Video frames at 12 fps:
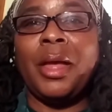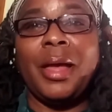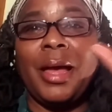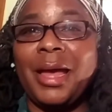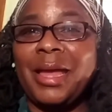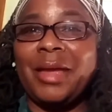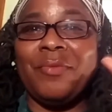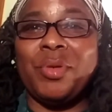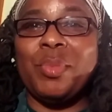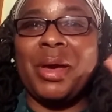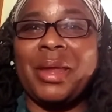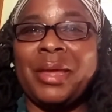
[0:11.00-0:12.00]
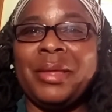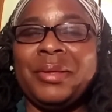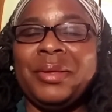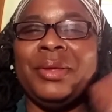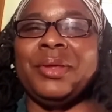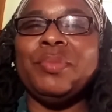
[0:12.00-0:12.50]
Hi everybody,
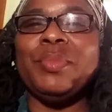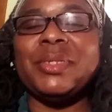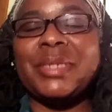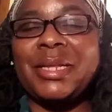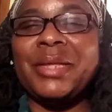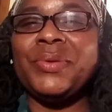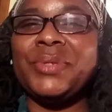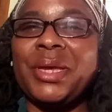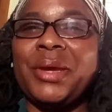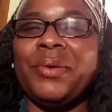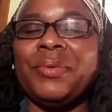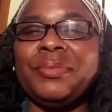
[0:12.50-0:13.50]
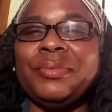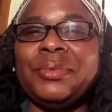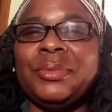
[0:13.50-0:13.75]
Miss Cleo's here.